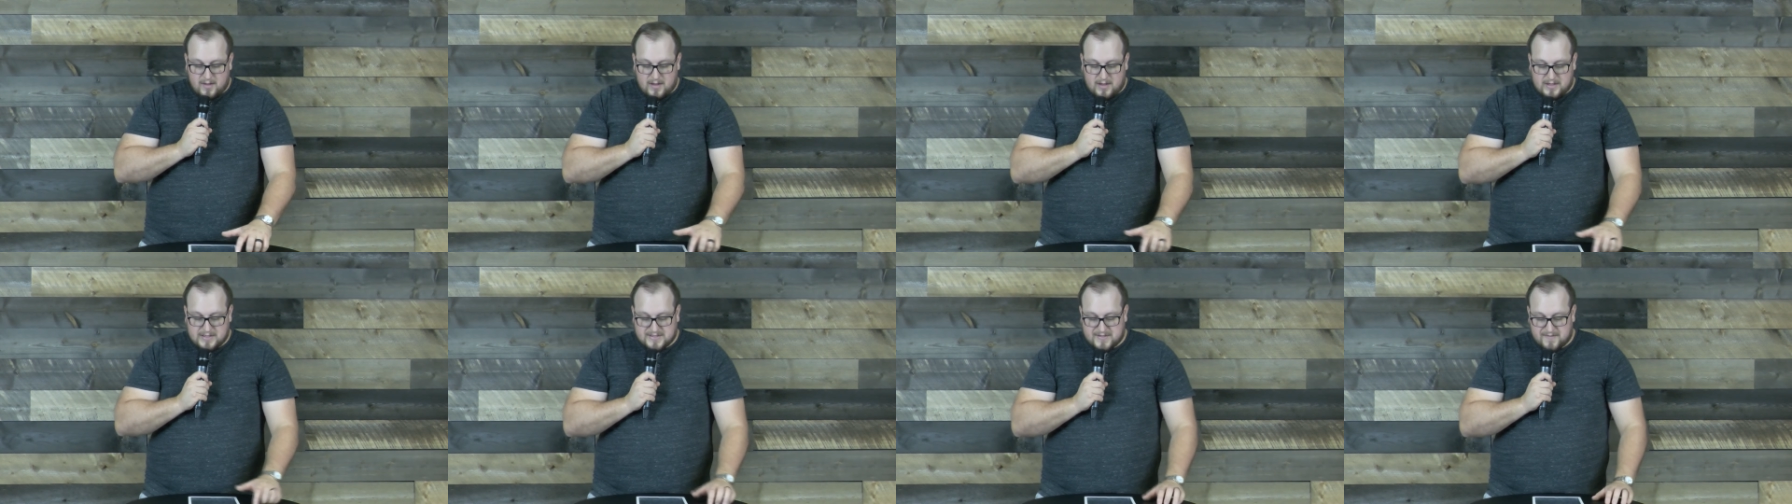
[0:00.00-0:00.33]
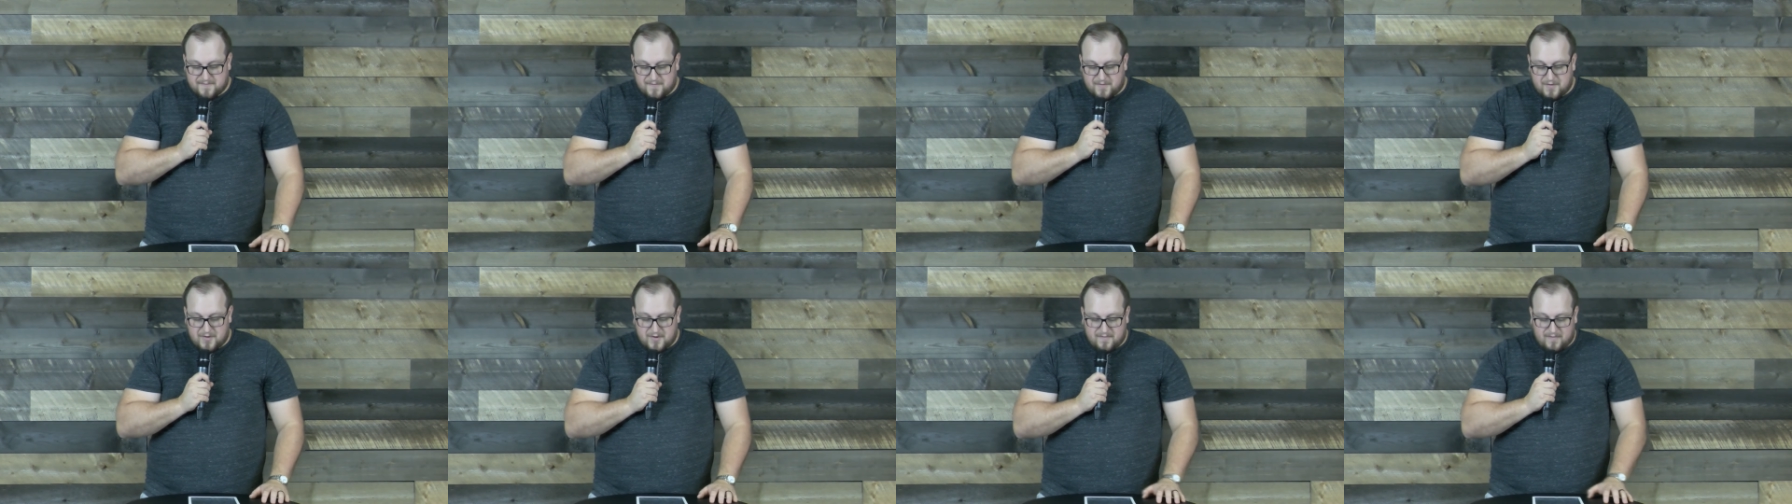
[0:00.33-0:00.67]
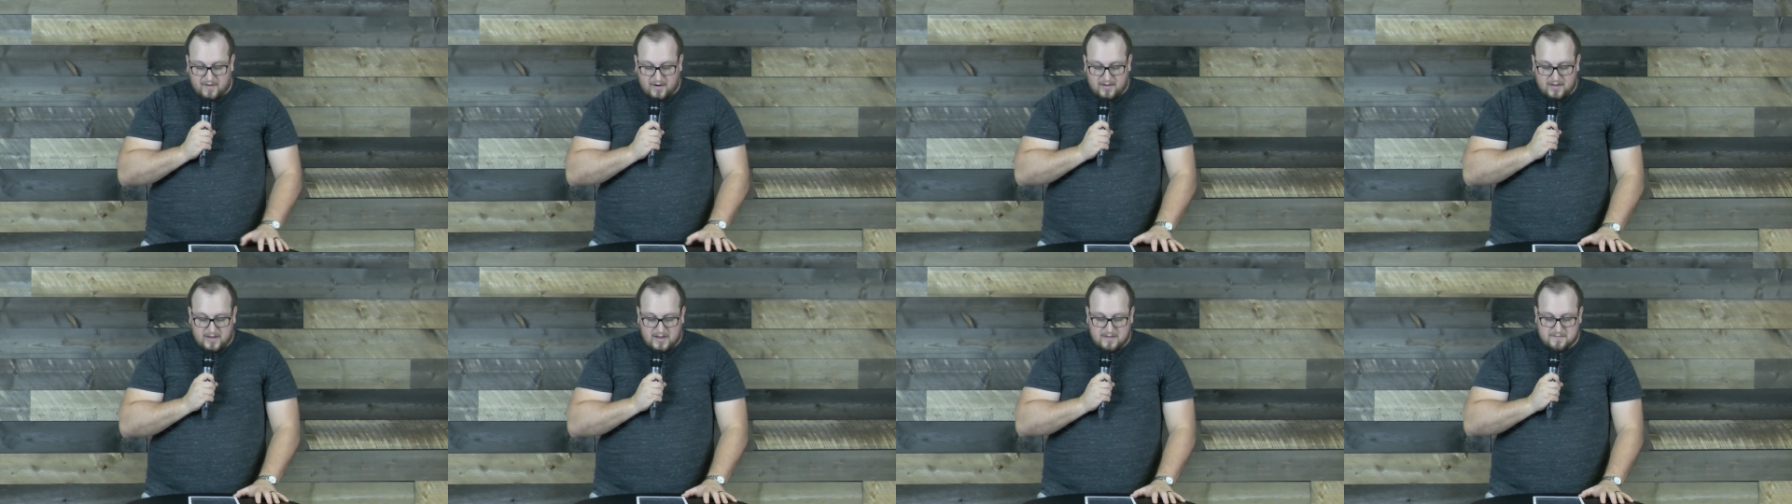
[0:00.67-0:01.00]
is the fruit of
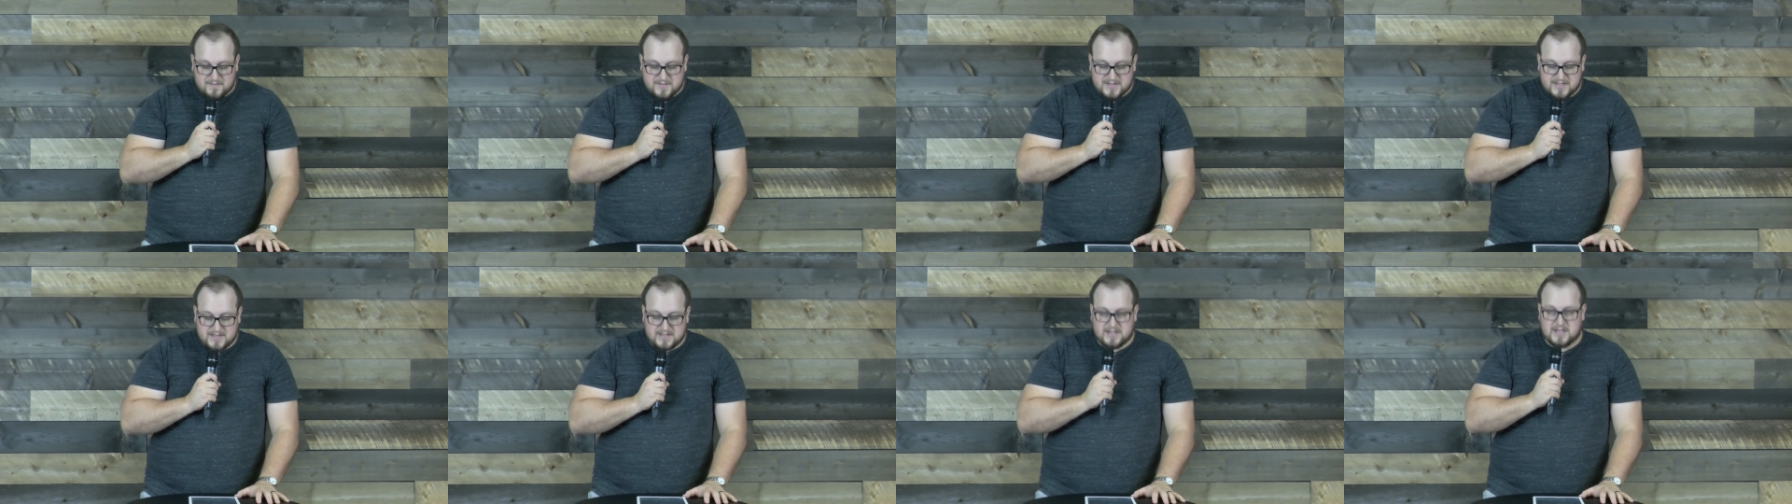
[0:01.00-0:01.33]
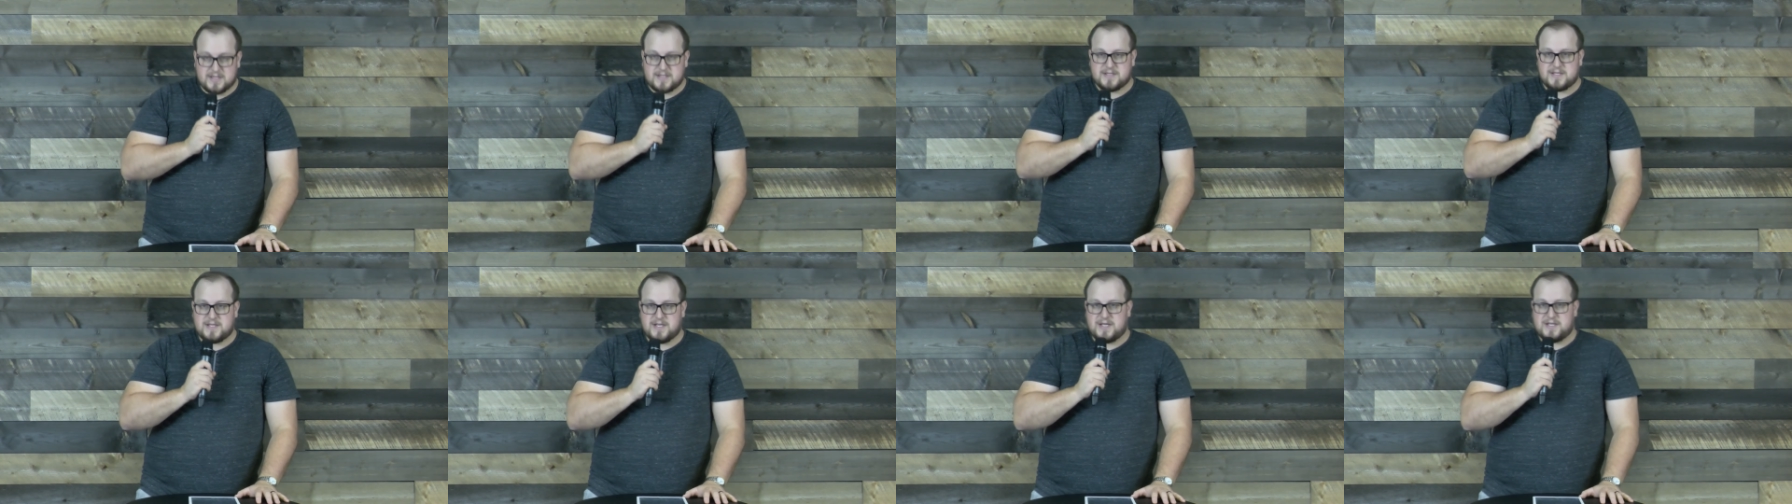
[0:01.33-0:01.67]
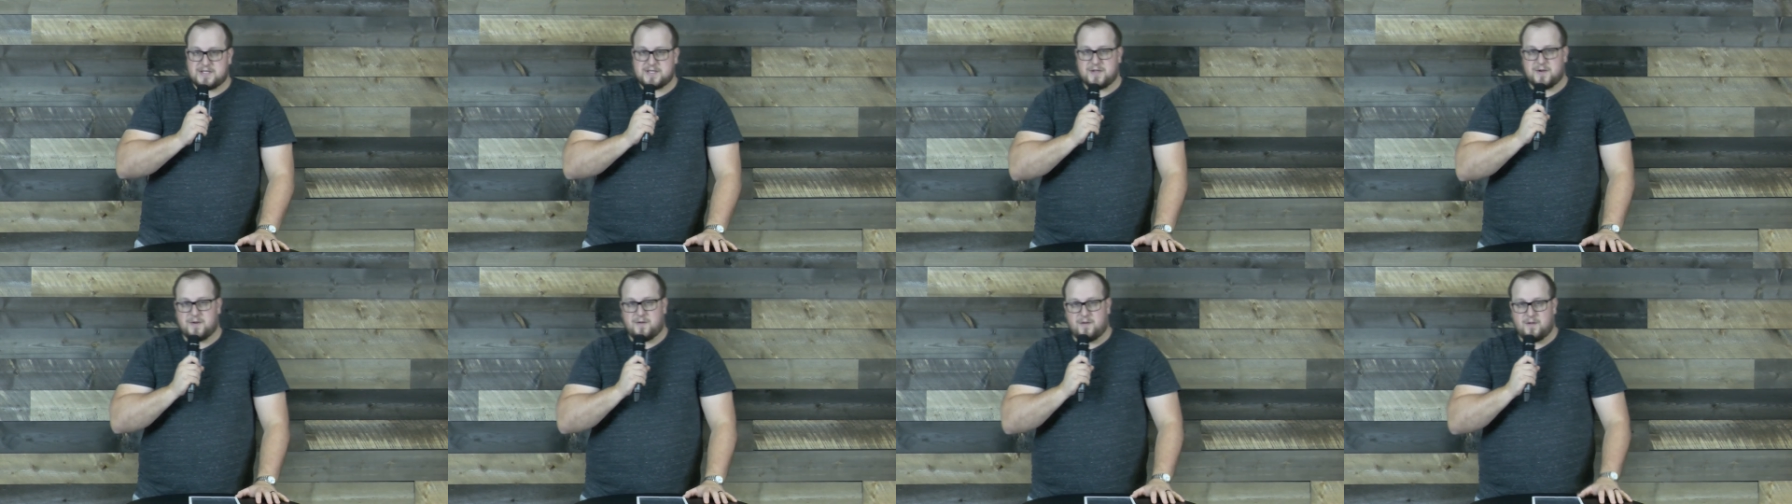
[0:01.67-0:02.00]
our lips, is it
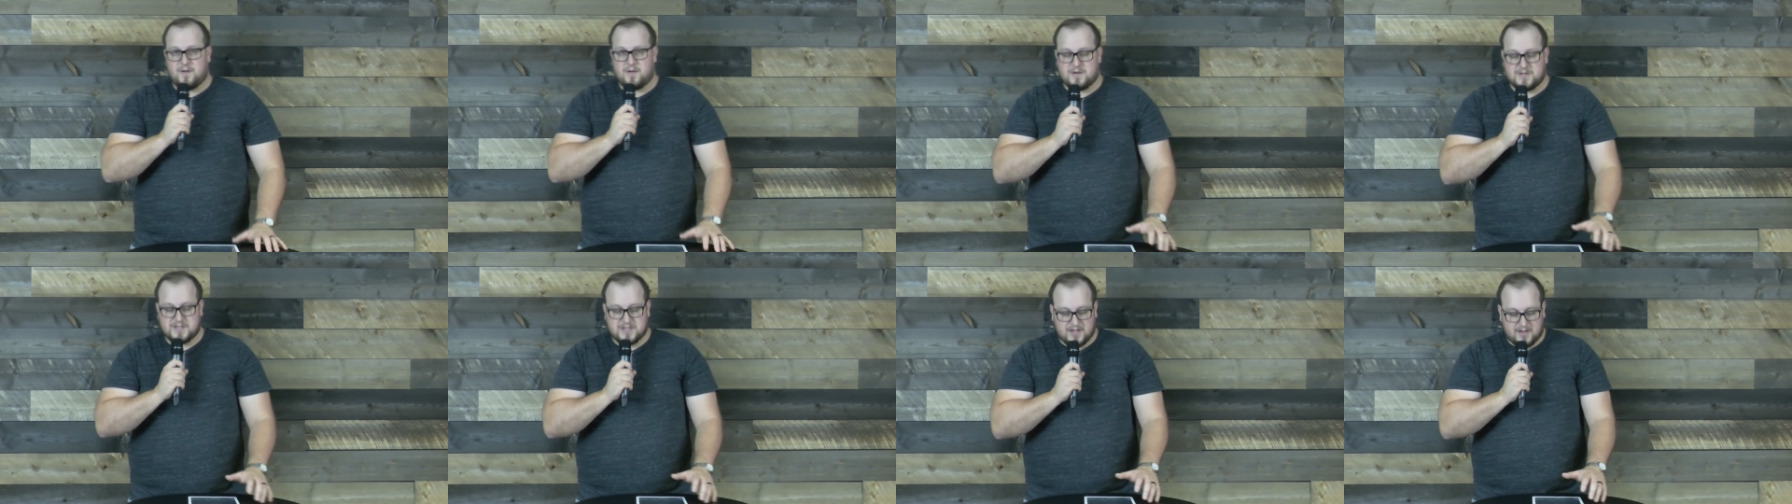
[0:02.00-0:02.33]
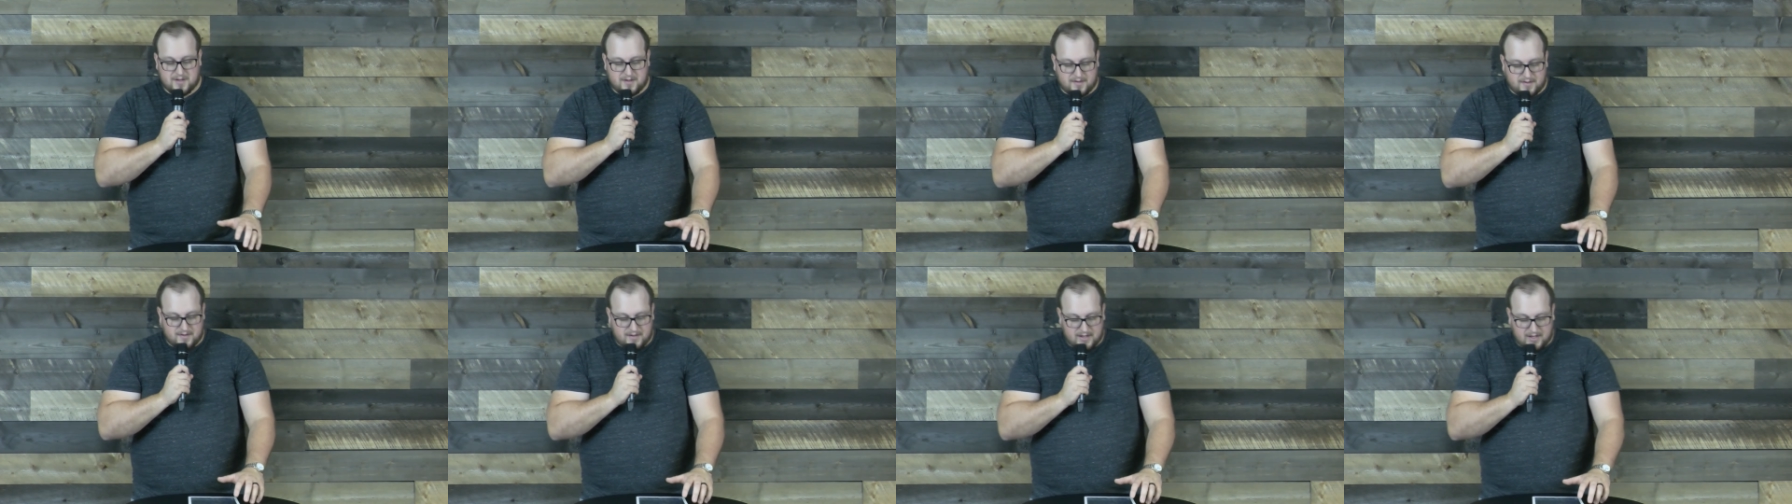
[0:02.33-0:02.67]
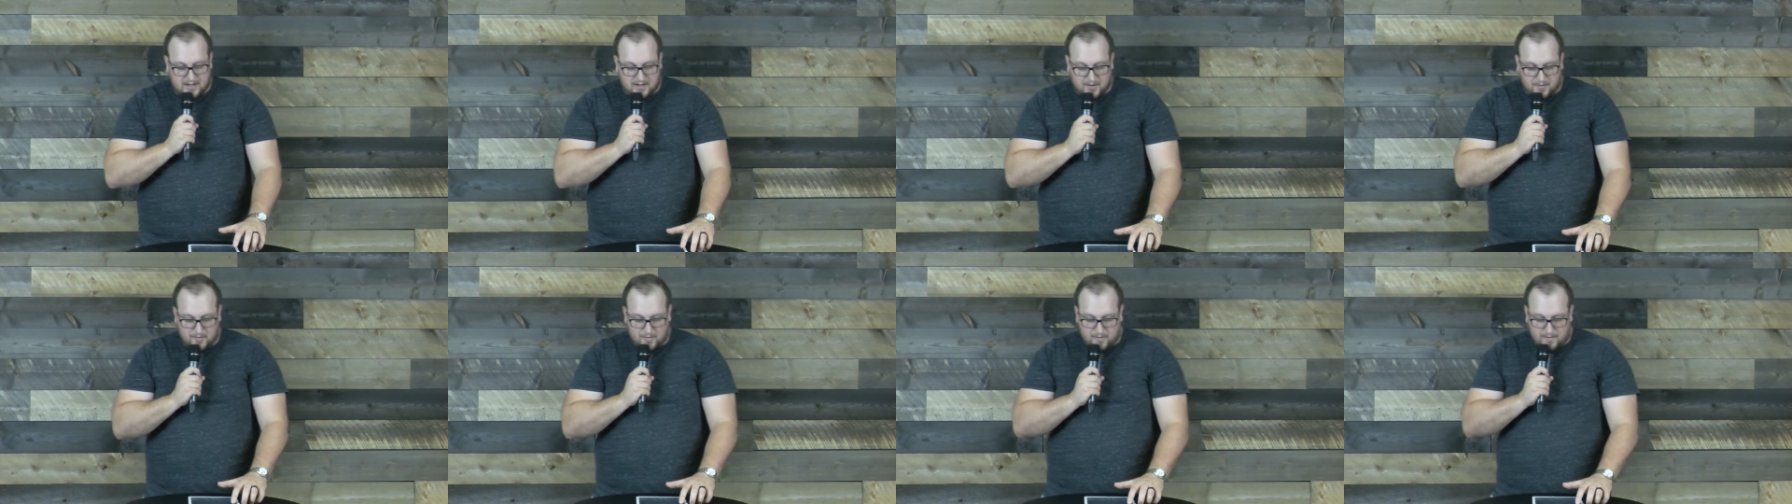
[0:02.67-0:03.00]
seasonal or is it
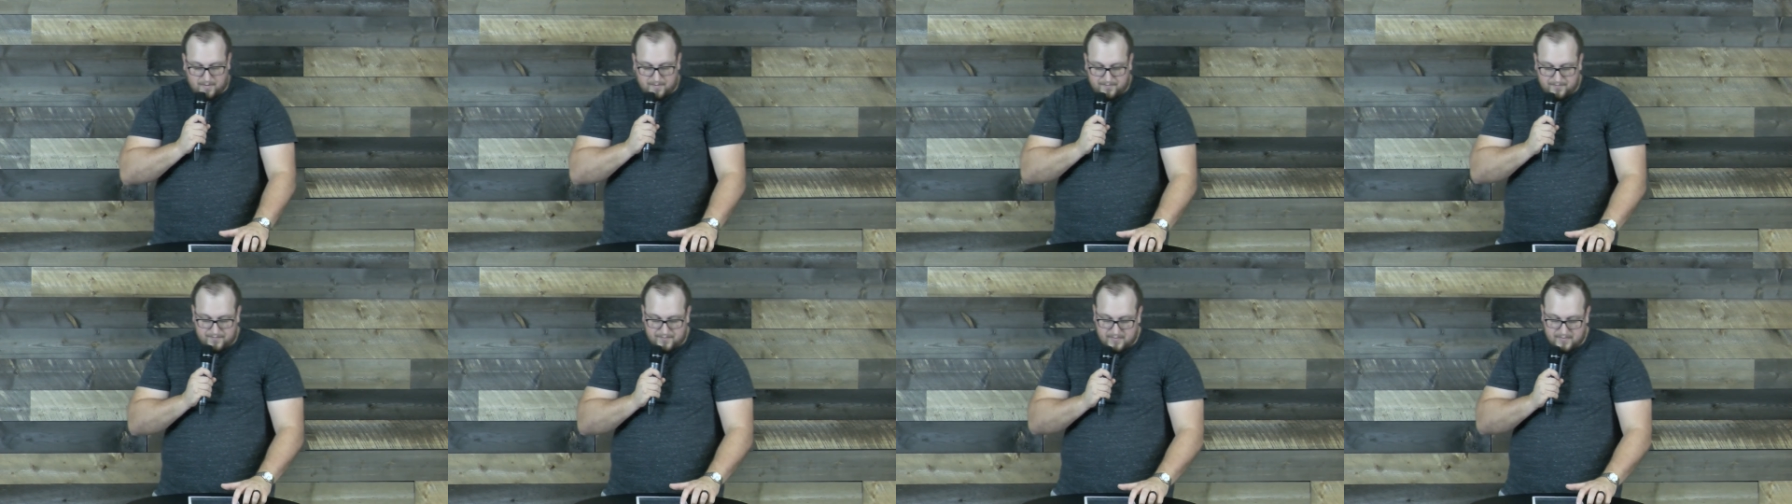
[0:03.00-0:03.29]
continual?